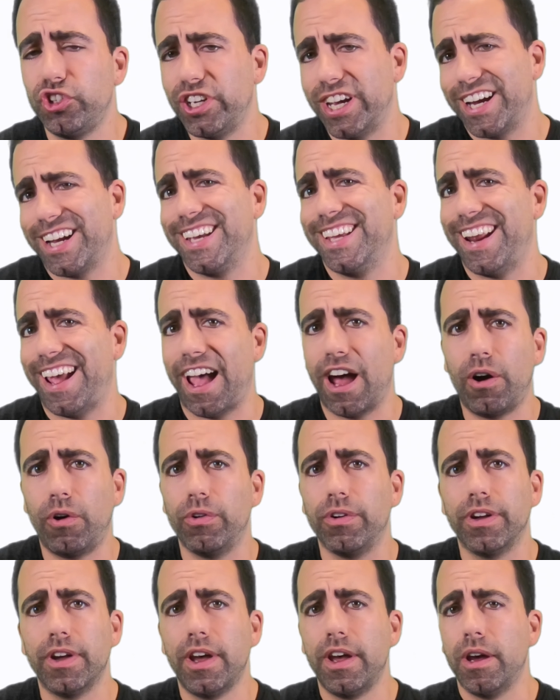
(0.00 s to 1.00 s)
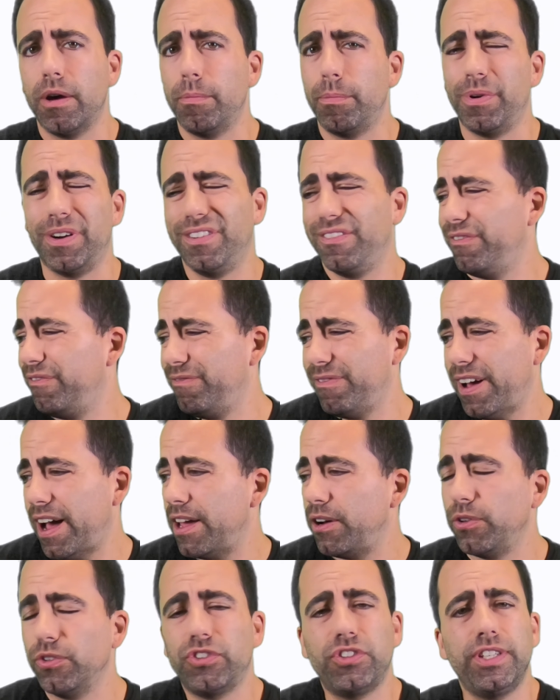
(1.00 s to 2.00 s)
check it out, but I
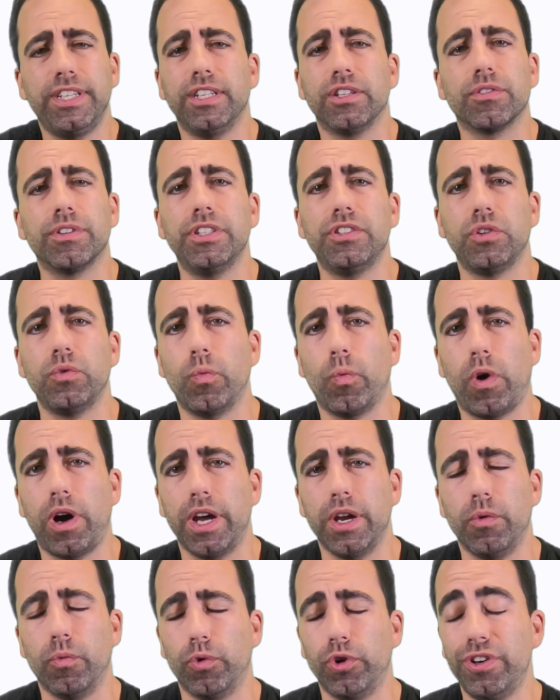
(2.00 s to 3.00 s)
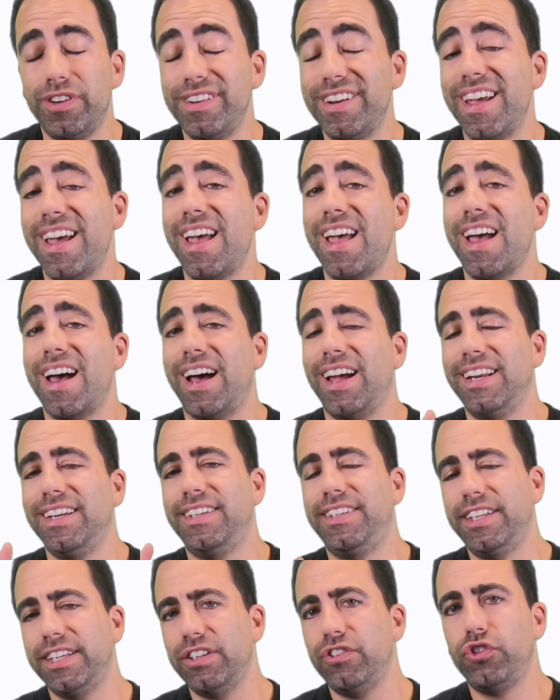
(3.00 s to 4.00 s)
don't see any reason why it wouldn't. I
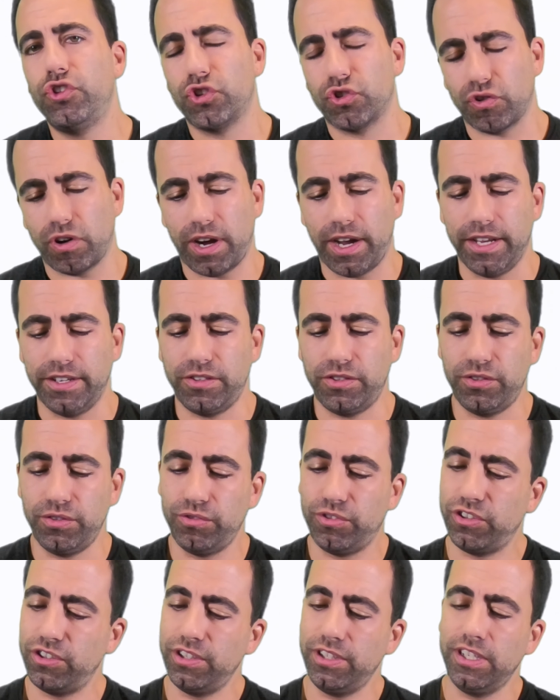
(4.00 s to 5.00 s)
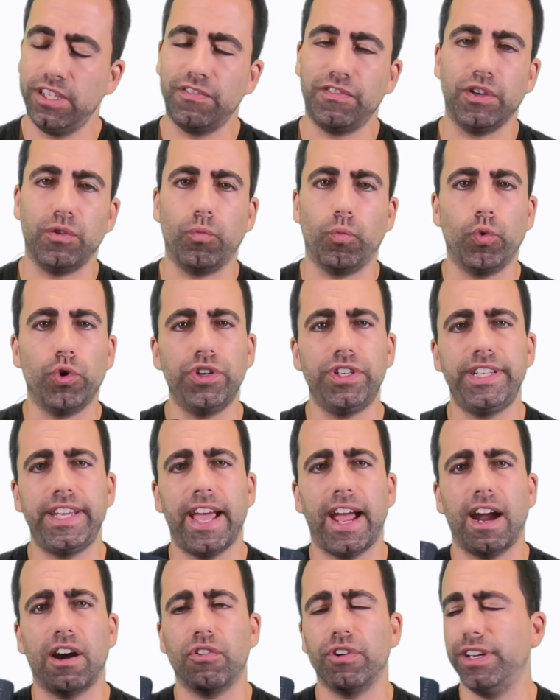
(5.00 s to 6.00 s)
did try to see if it would
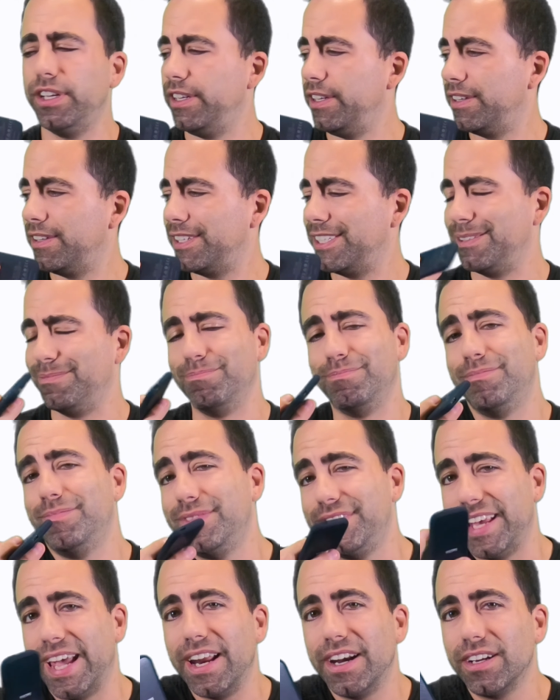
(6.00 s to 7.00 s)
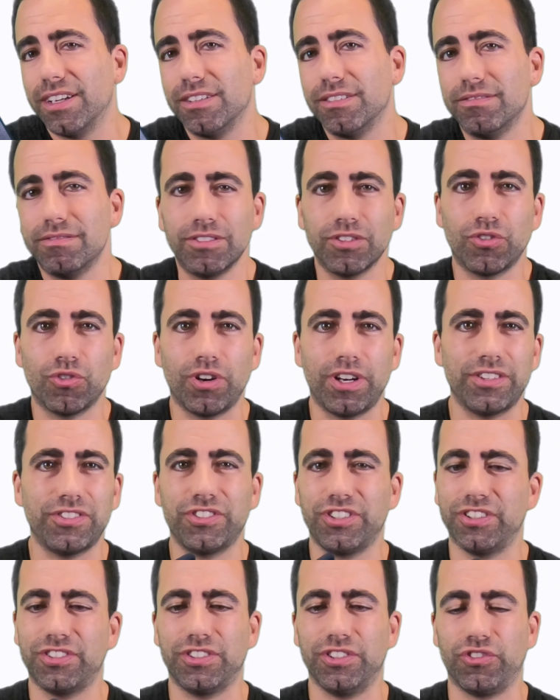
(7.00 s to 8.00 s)
carry data across
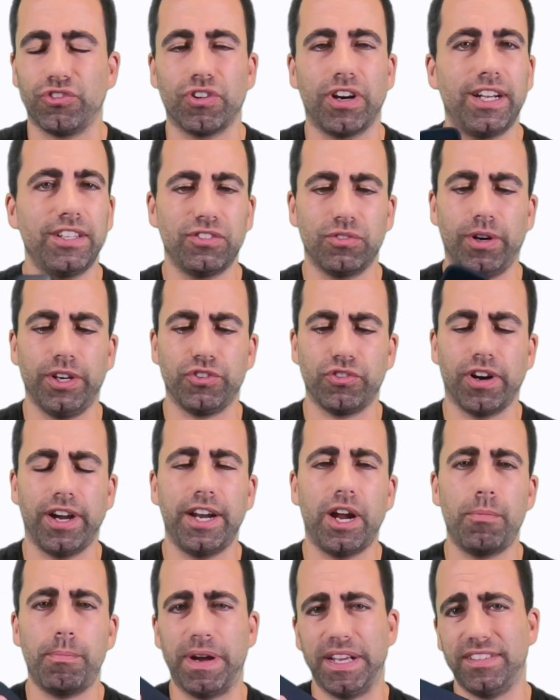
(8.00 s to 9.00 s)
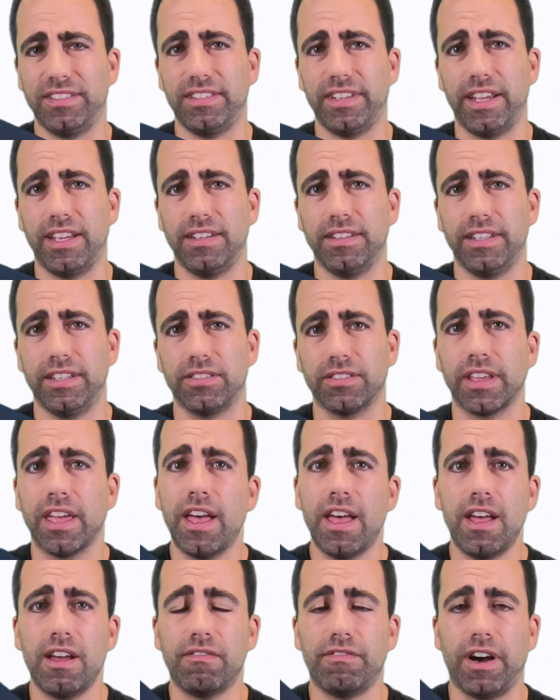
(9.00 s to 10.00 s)
just to try. So I tried out my SanDisk
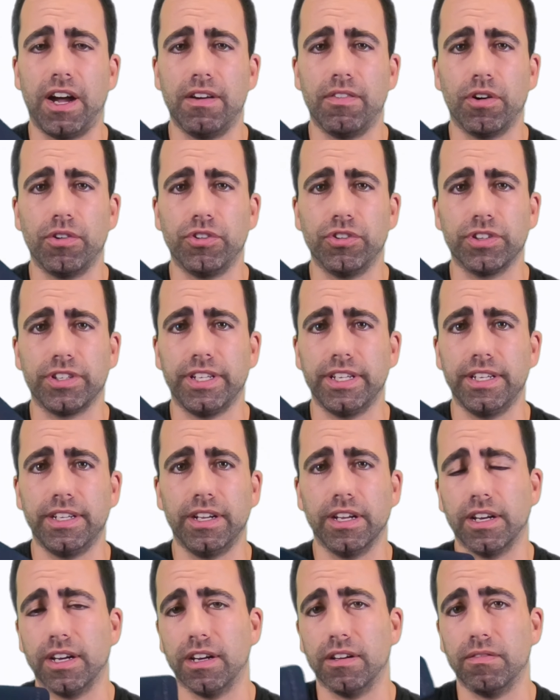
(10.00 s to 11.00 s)
500 gig